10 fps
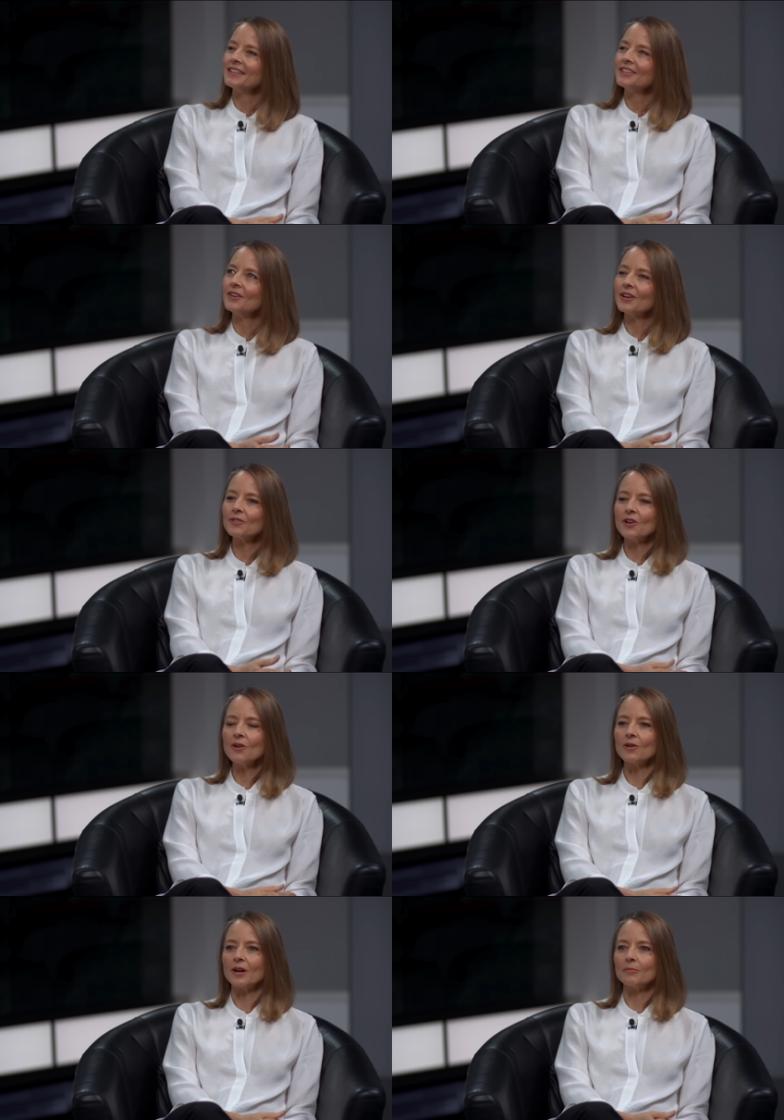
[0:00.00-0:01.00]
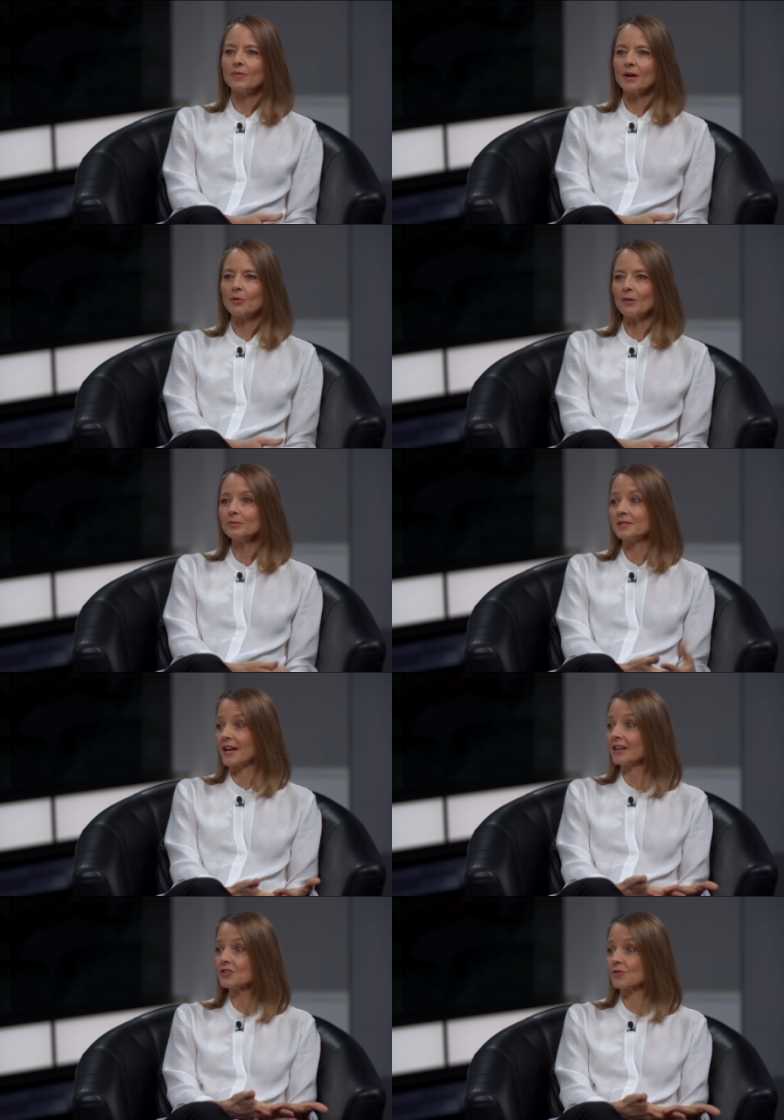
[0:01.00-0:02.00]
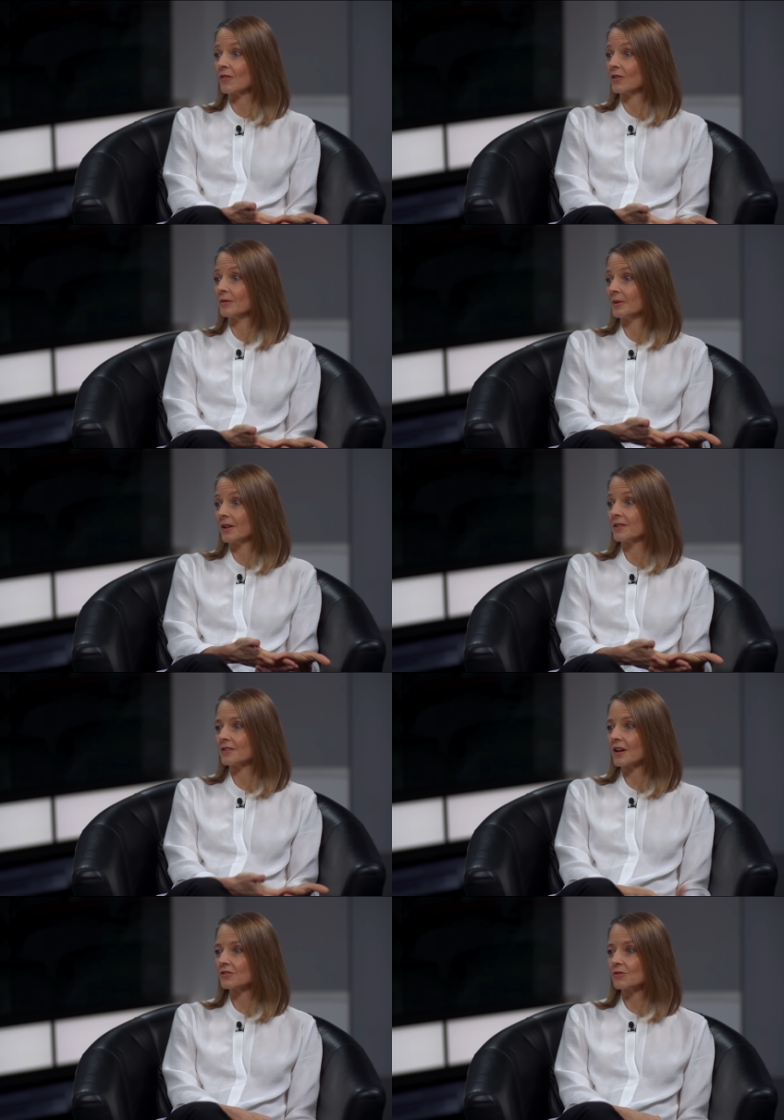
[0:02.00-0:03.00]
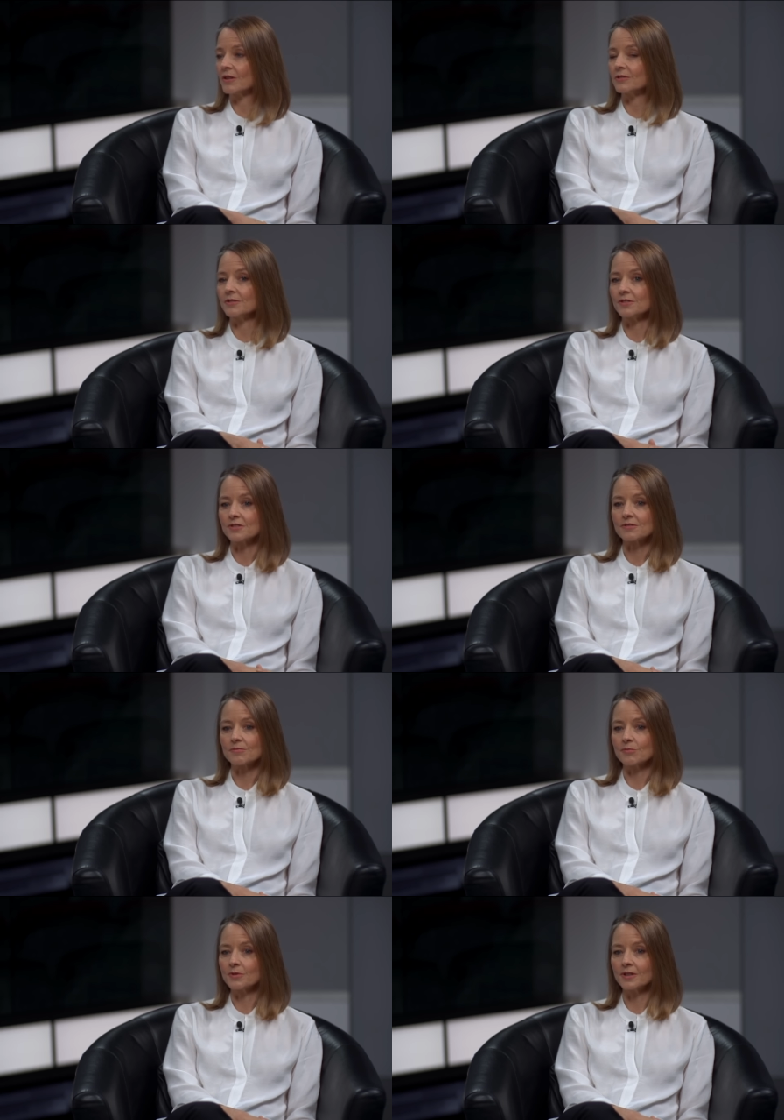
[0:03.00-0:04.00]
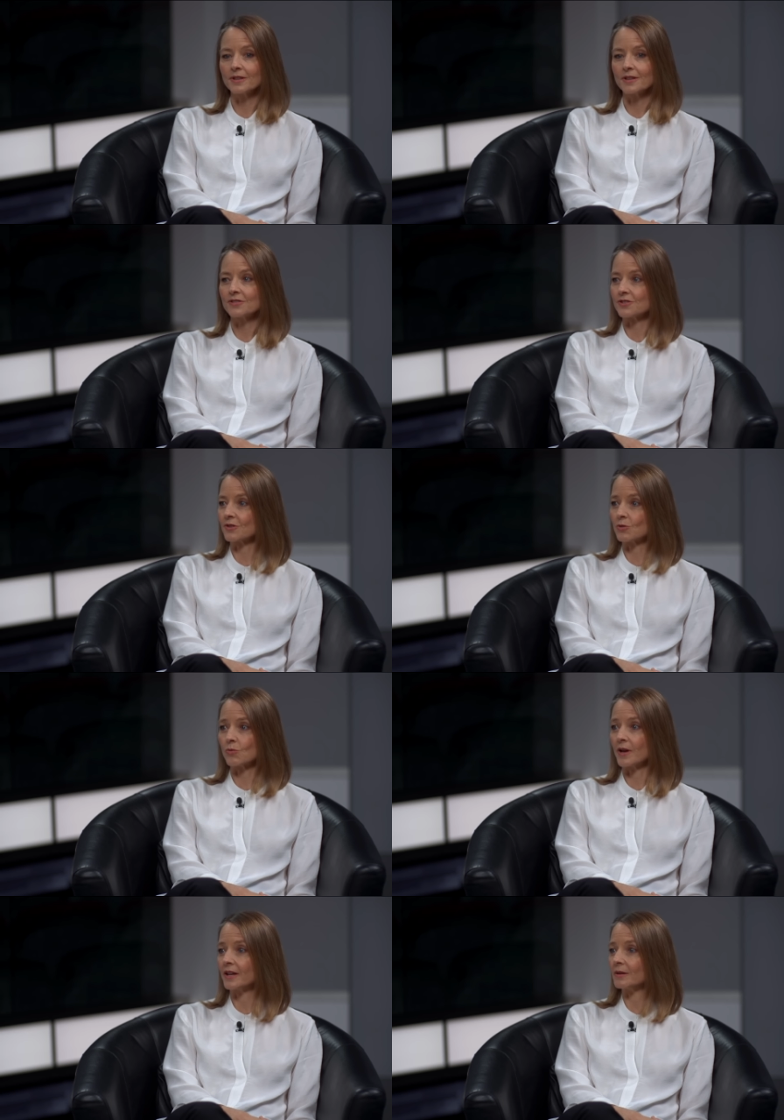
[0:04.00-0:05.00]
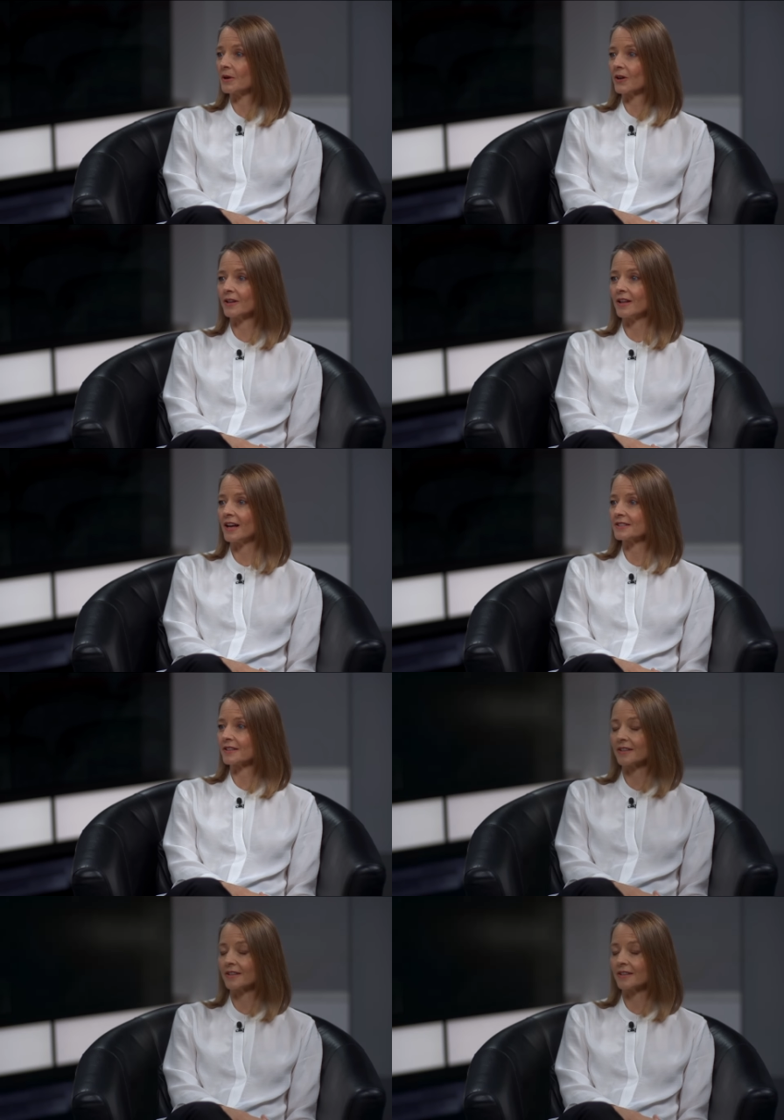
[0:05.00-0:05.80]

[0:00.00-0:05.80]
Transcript: you know, I don't know. I'm, I'm probably Taxi Driver. I mean, I think Taxi Driver is really just a great American classic,